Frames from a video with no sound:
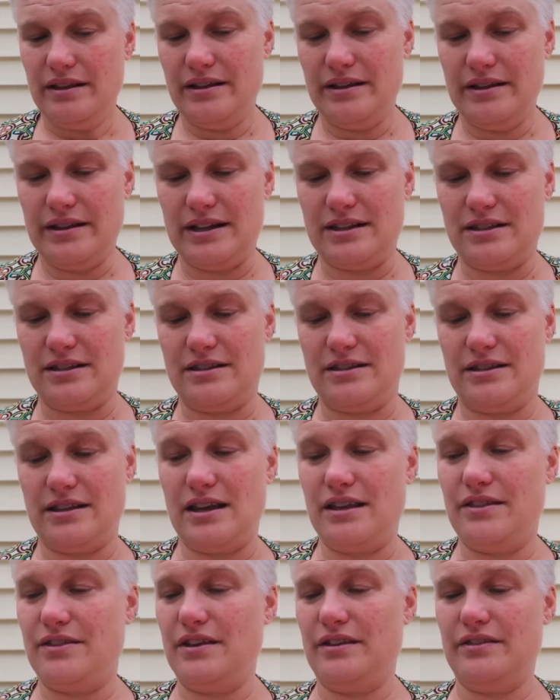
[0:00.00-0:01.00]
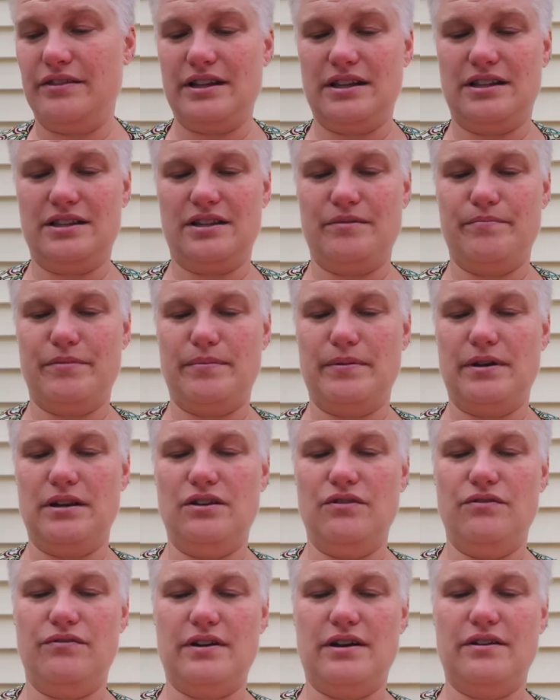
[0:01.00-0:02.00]
I think that's gonna be my
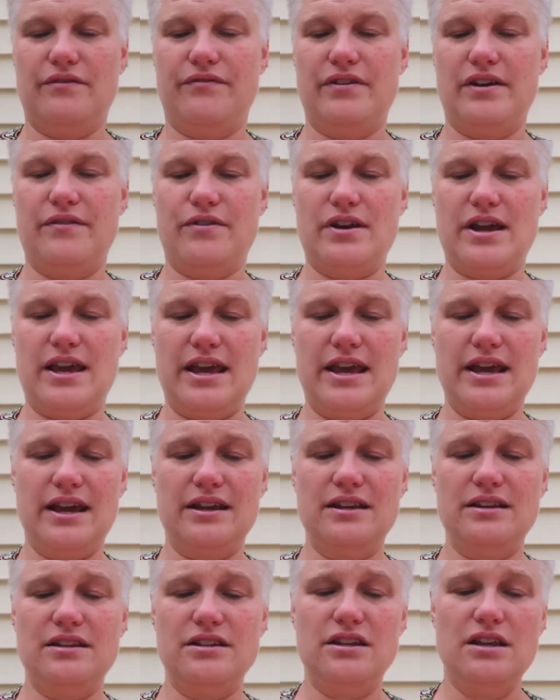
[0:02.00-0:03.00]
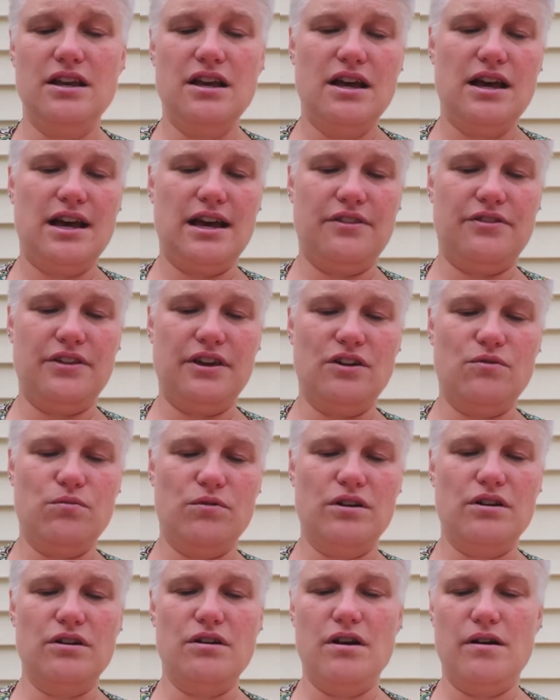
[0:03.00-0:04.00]
newfound favorite. And I think we're